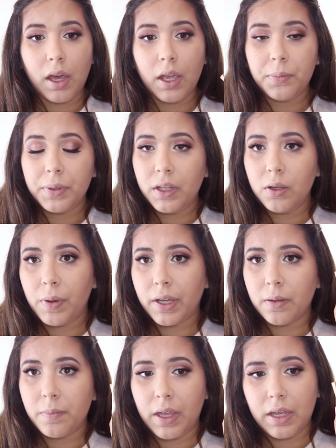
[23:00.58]
I really
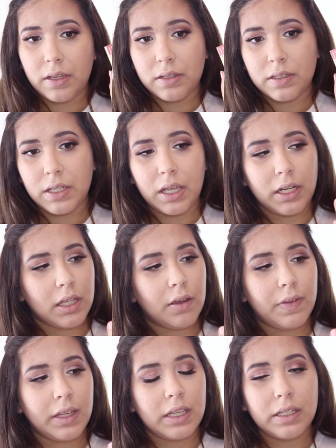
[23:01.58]
recommend any
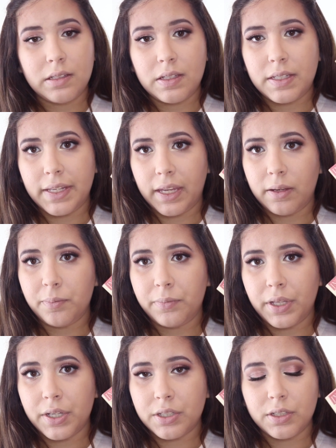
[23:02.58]
of the Instain
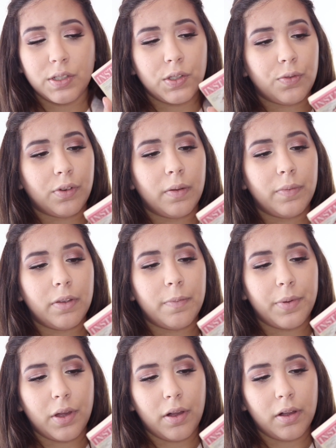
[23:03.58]
blushes from
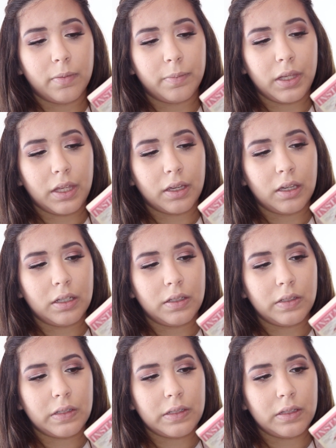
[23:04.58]
theBalm
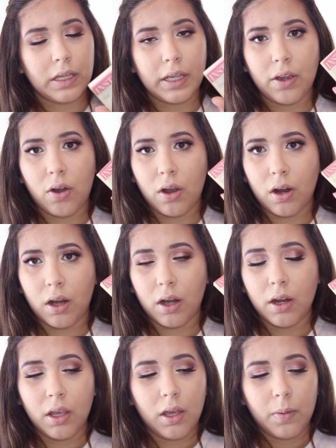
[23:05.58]
because they are
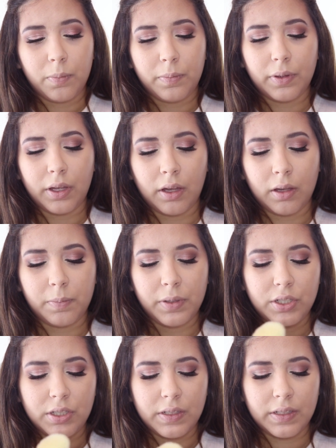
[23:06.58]

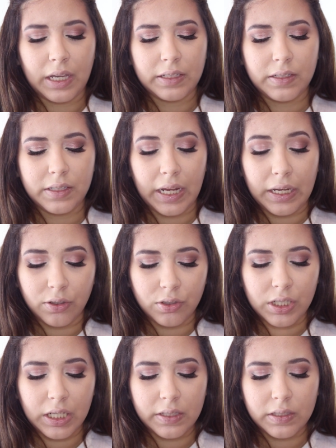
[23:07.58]
blushes that stain your
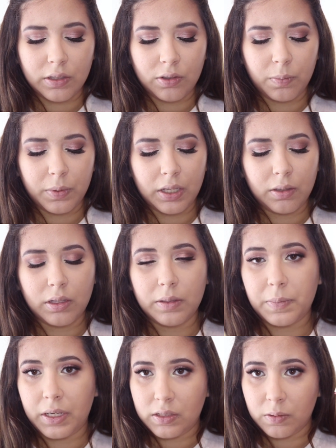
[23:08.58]
cheeks a little bit,
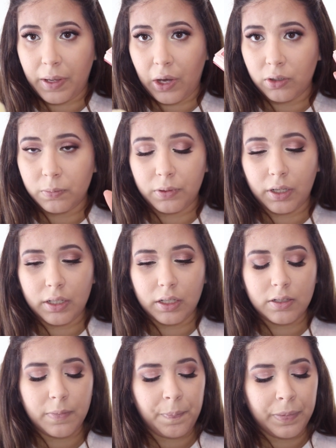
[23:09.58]
but it's a powder product,